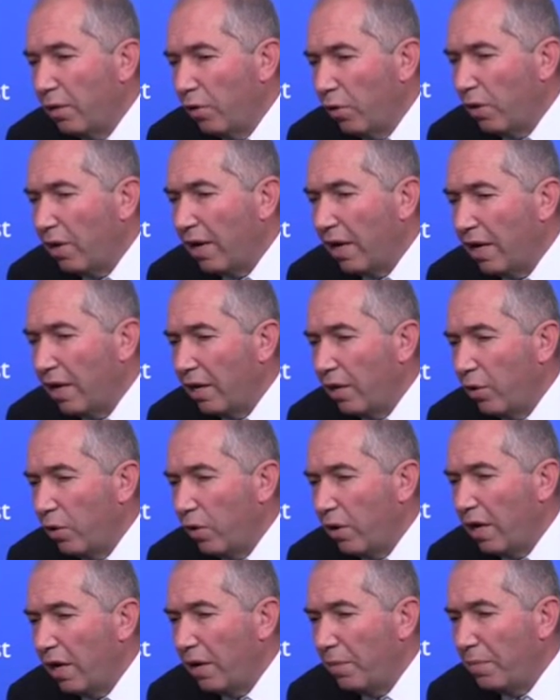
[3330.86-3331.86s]
local
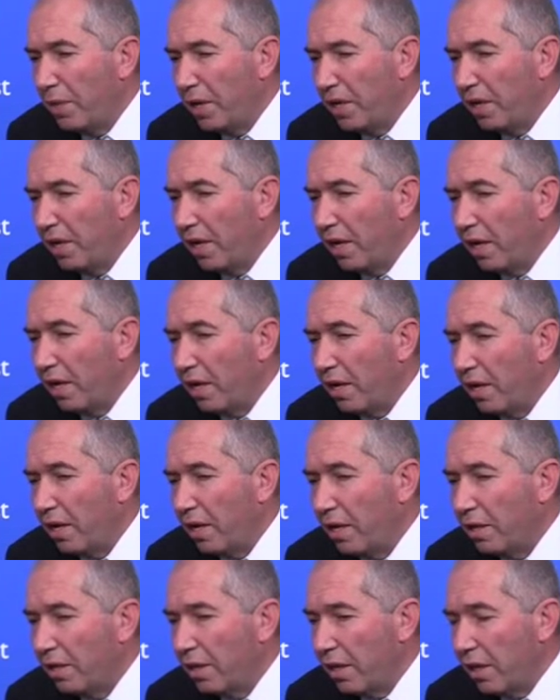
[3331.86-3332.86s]
local media
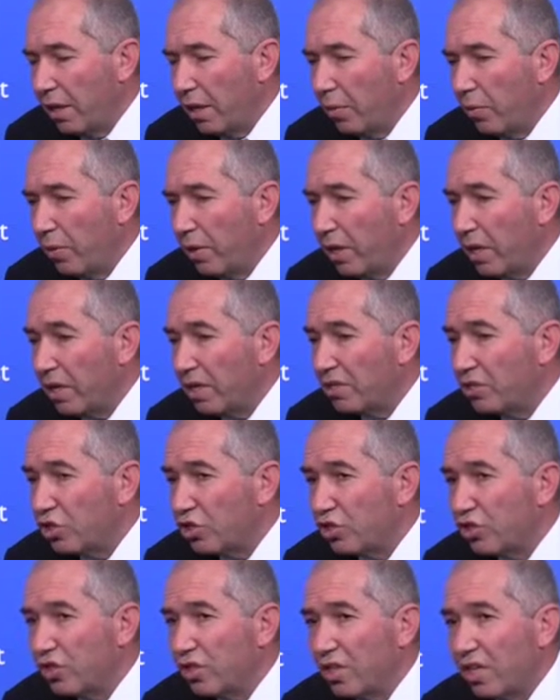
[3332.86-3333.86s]
they were
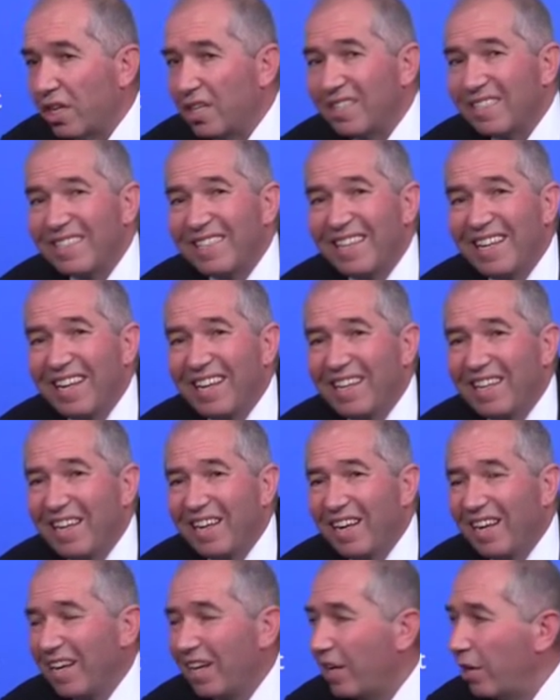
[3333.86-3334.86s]
just
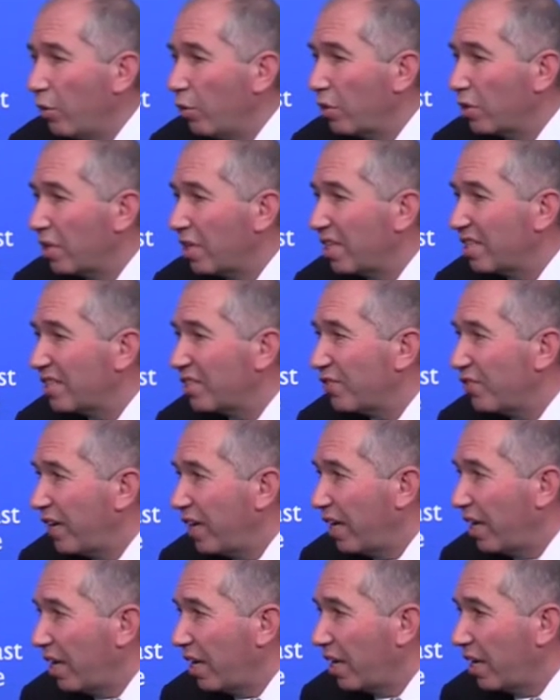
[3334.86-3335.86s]
translating or
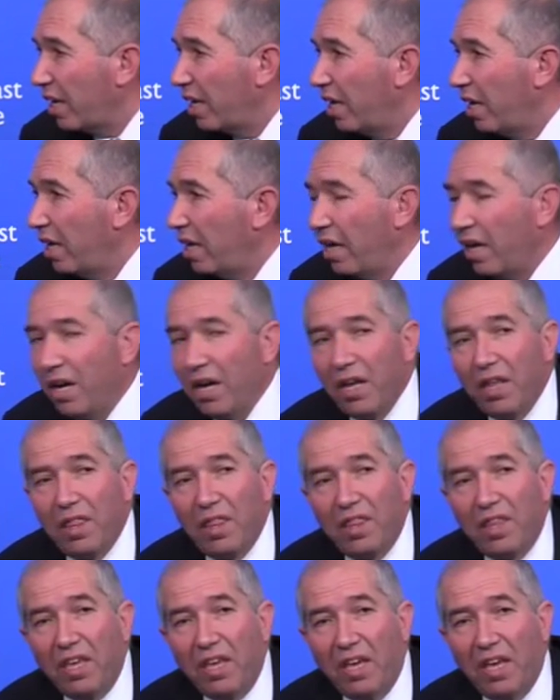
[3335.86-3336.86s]
transferring
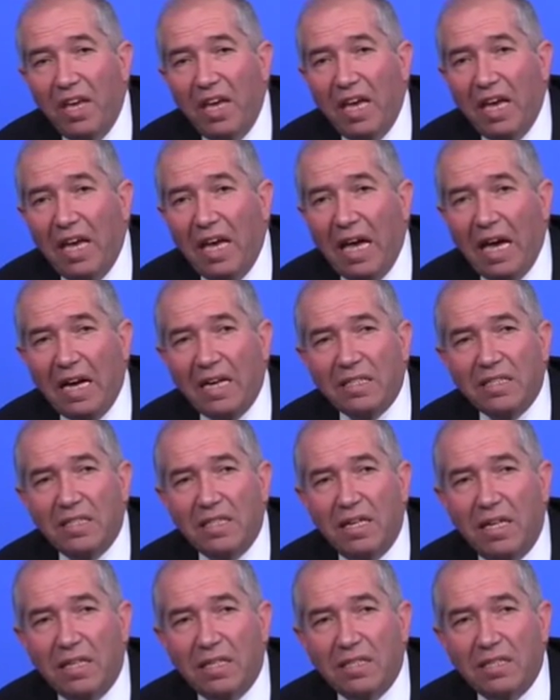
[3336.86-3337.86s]
the
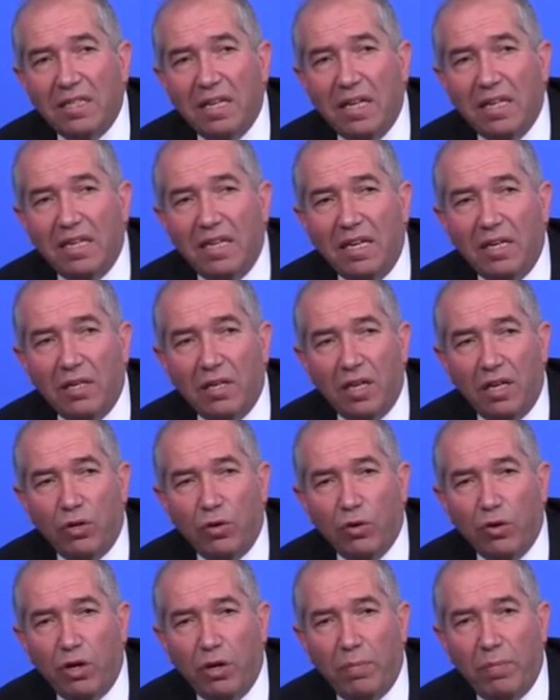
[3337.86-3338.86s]
accidents that, that
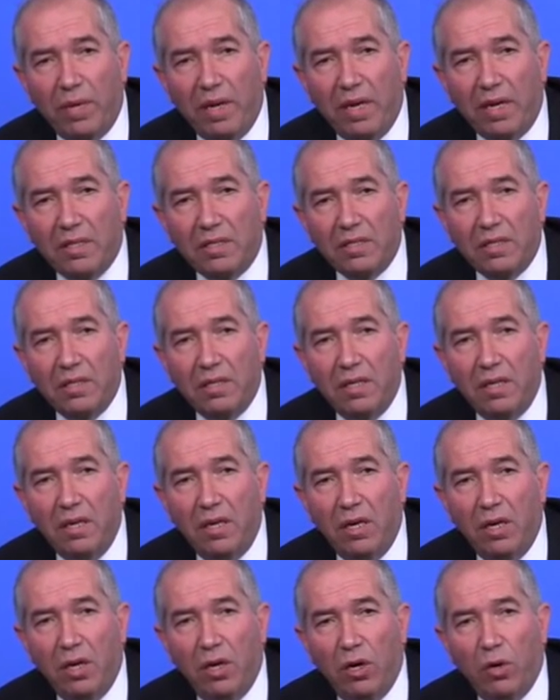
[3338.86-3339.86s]
took place
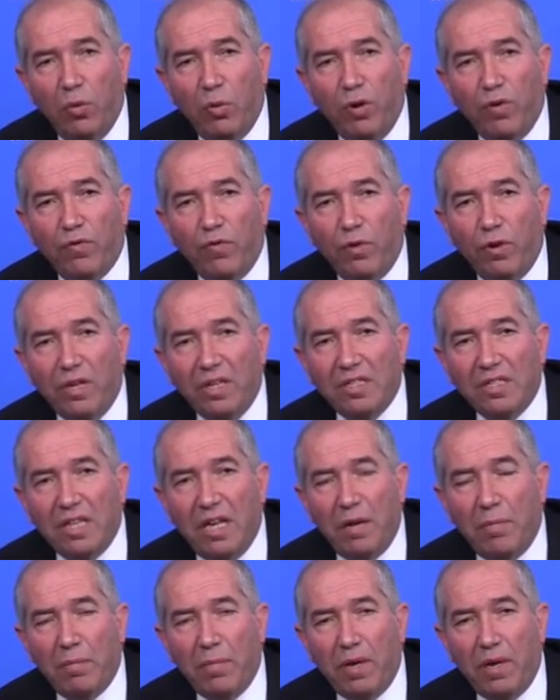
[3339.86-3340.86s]
when, for
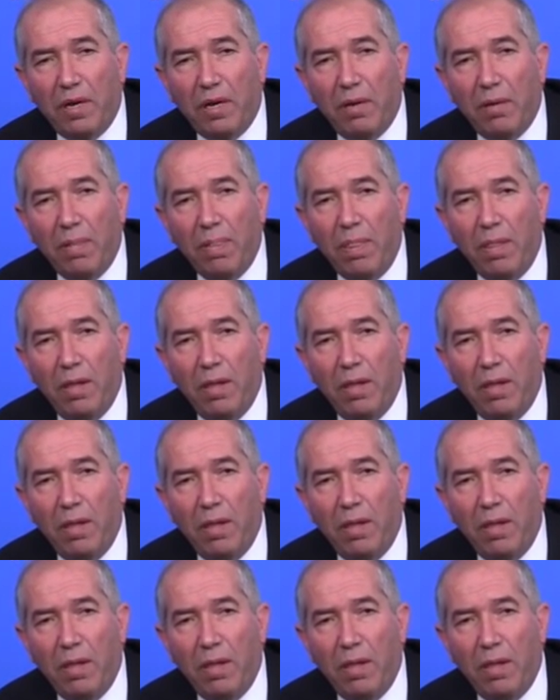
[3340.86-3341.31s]
example,